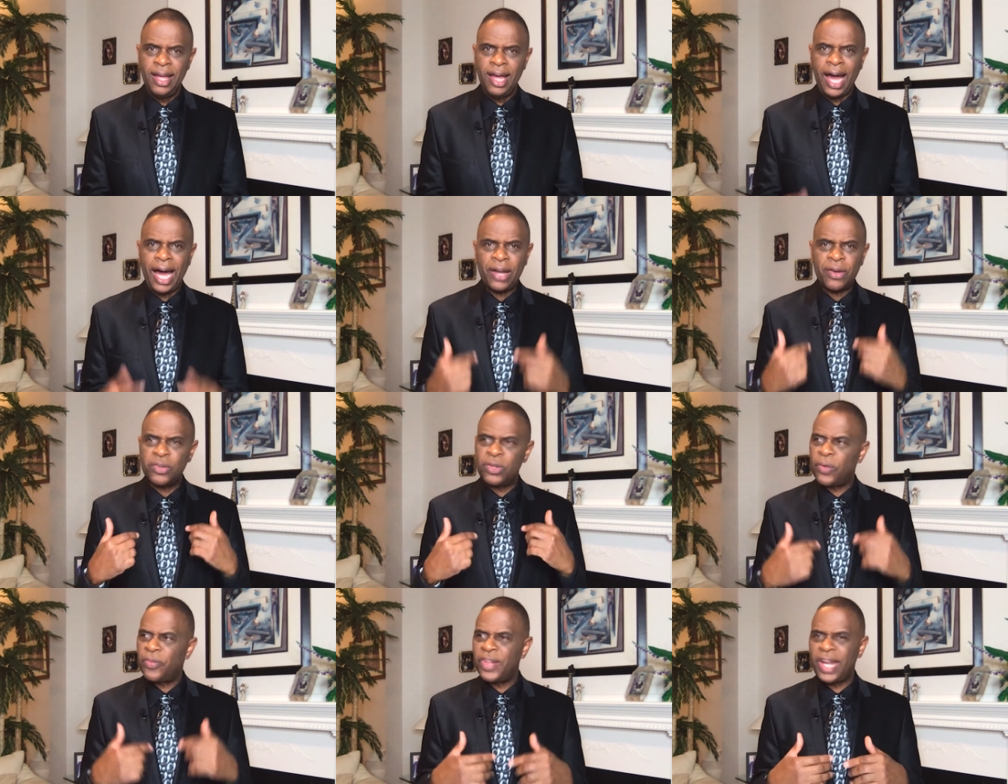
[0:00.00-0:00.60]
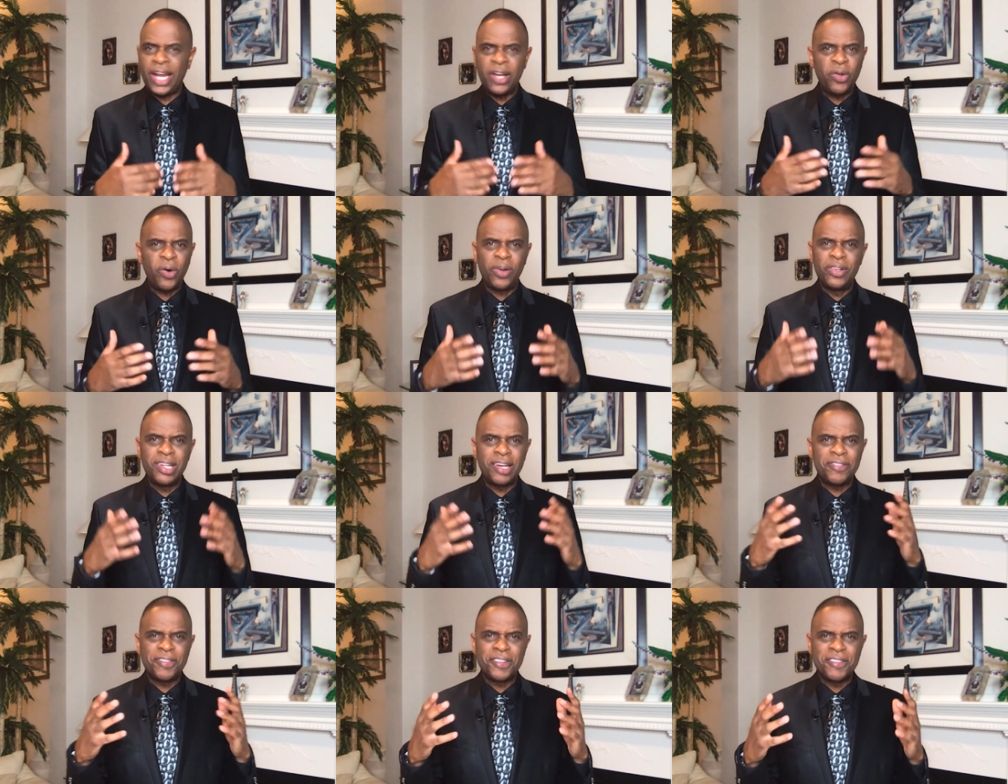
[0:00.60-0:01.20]
I don't know that I know
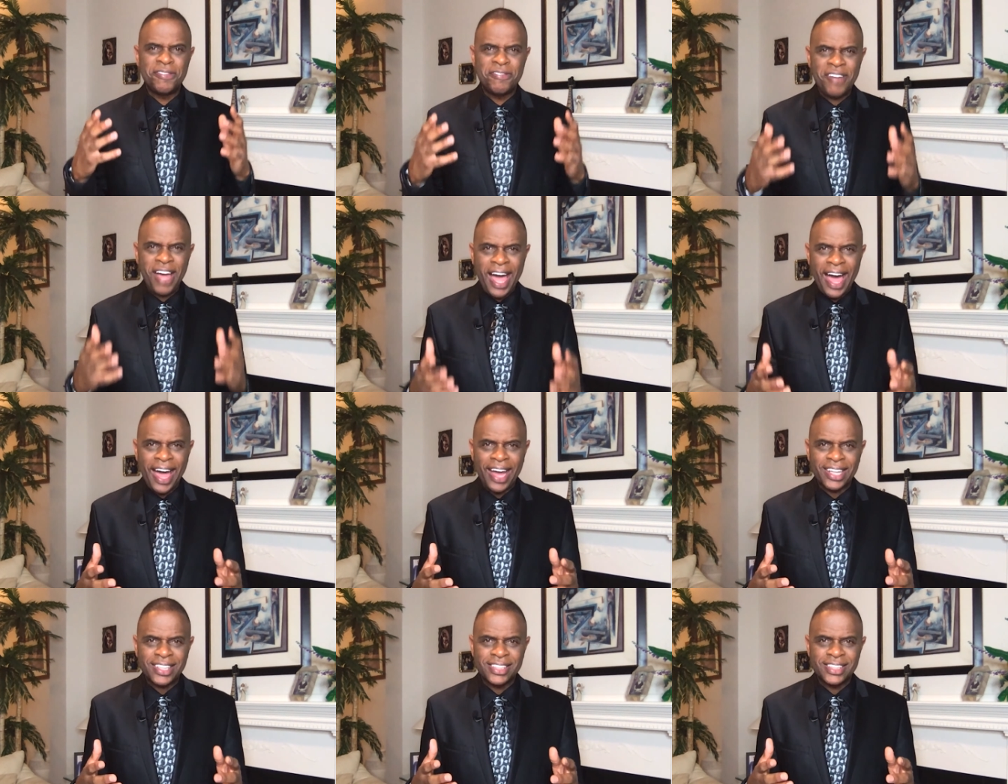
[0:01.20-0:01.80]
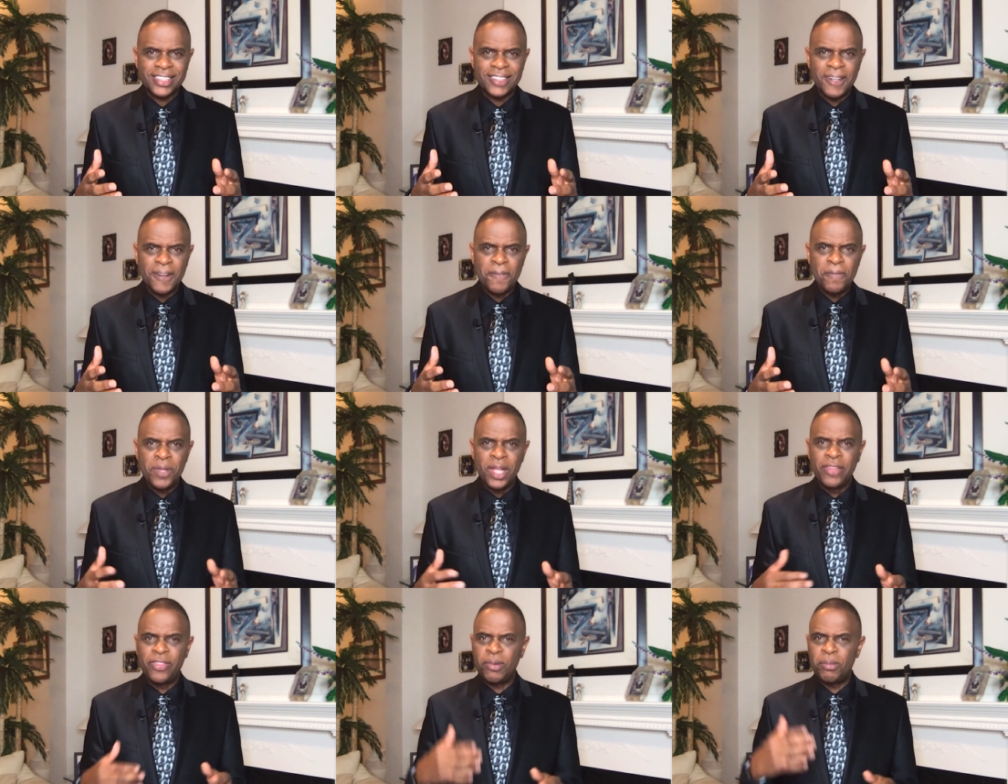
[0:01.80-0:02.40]
enough of the facts.
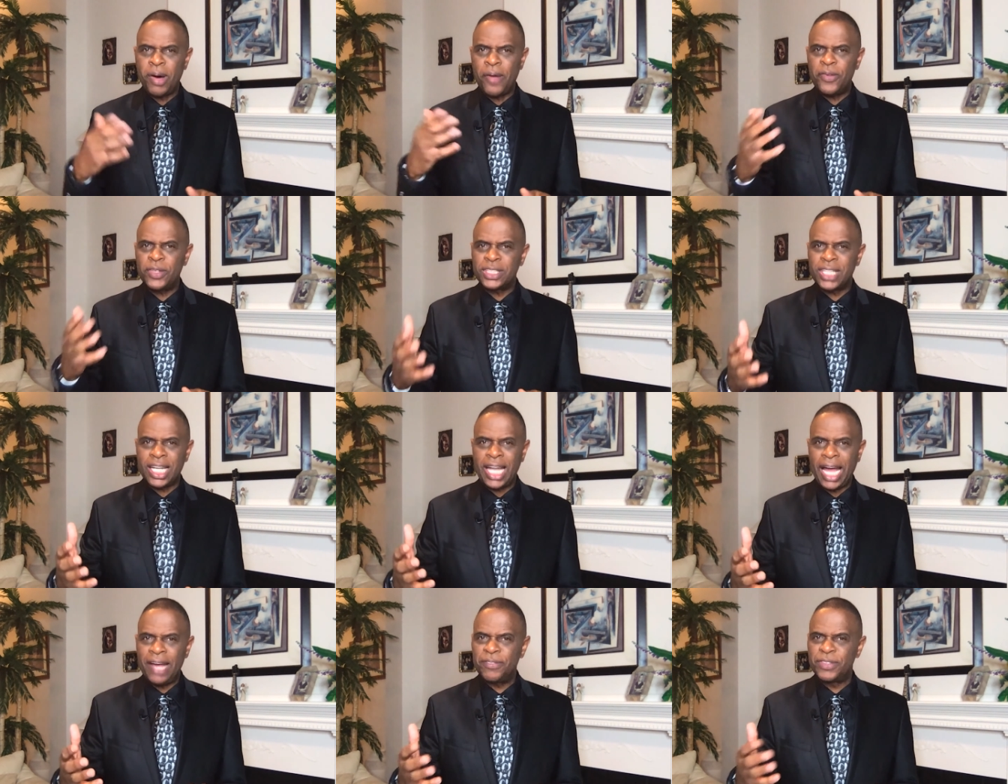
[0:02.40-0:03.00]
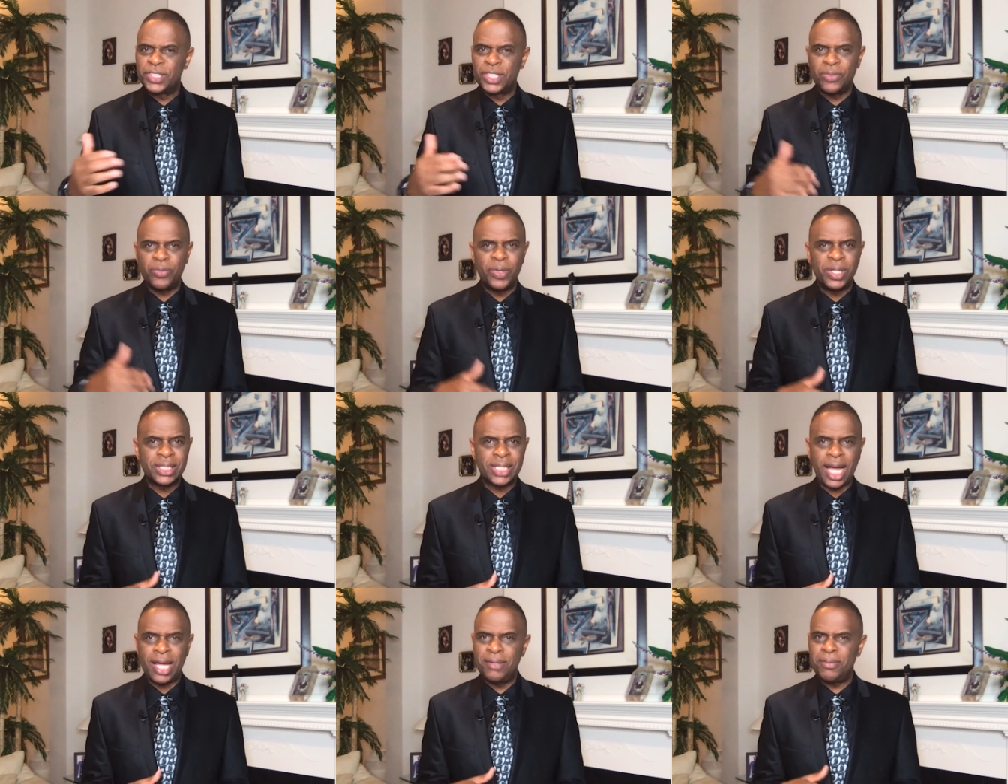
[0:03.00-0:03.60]
If the mother's life is at
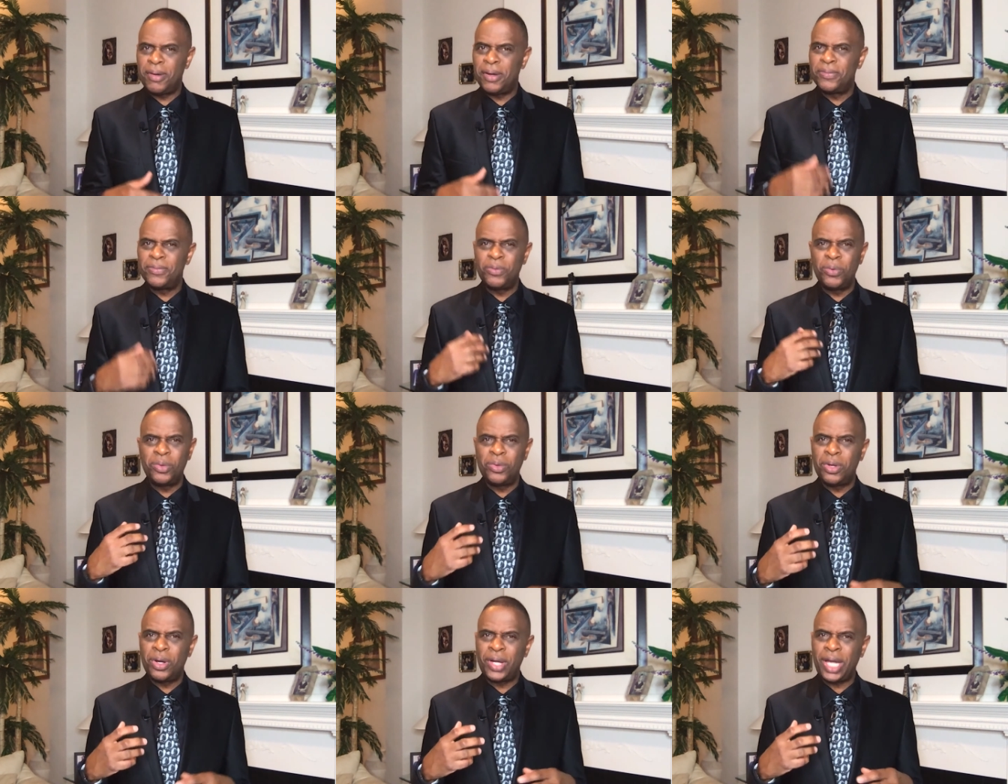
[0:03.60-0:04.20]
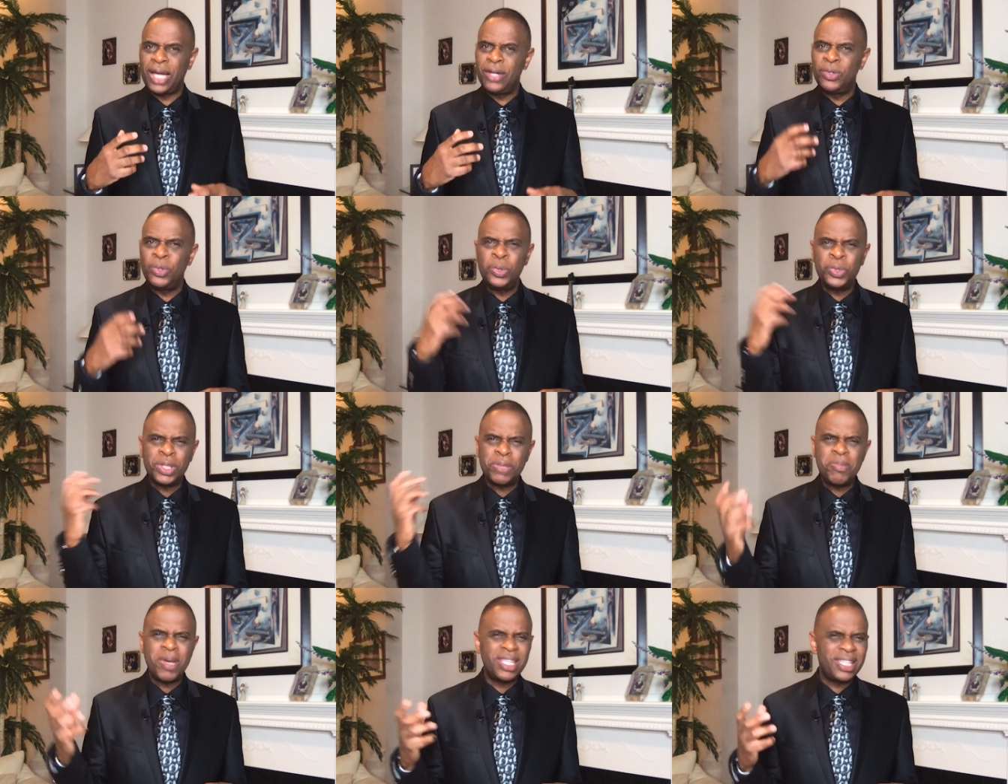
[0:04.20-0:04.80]
risk, I, uh, okay, who
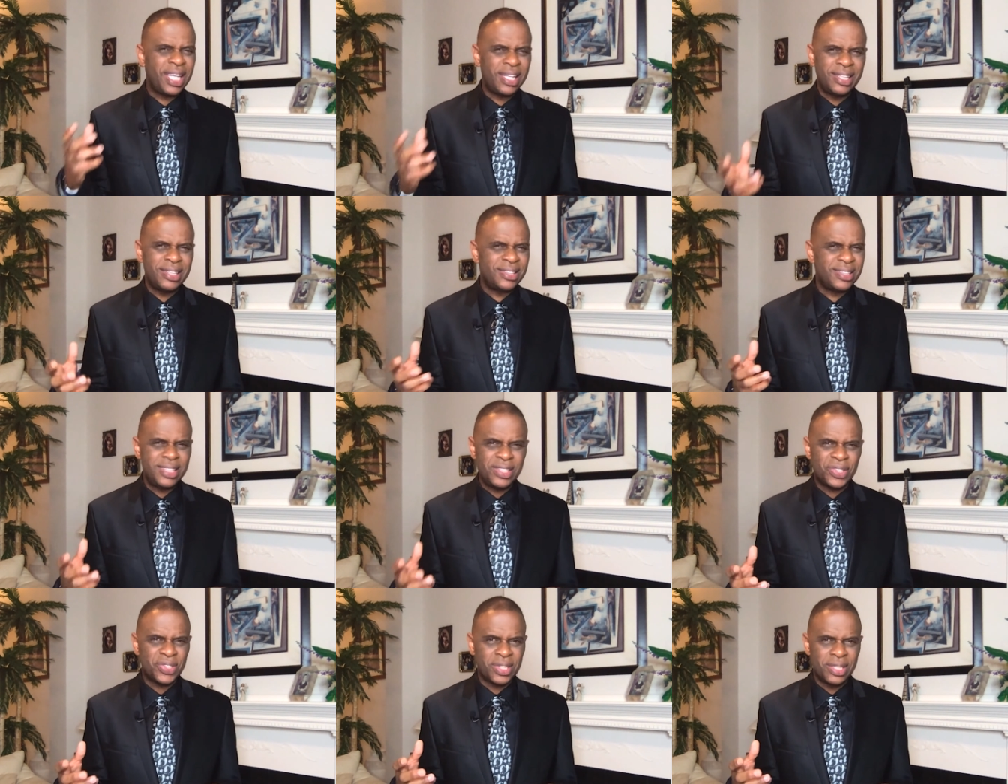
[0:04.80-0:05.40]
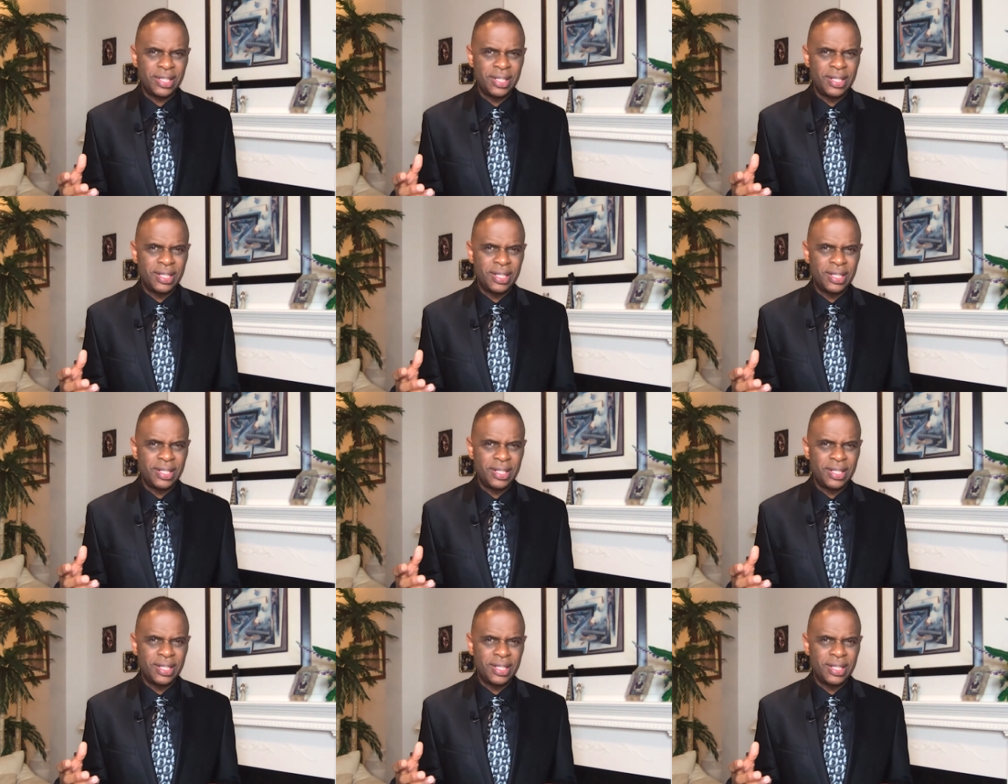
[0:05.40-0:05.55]
should make that decision?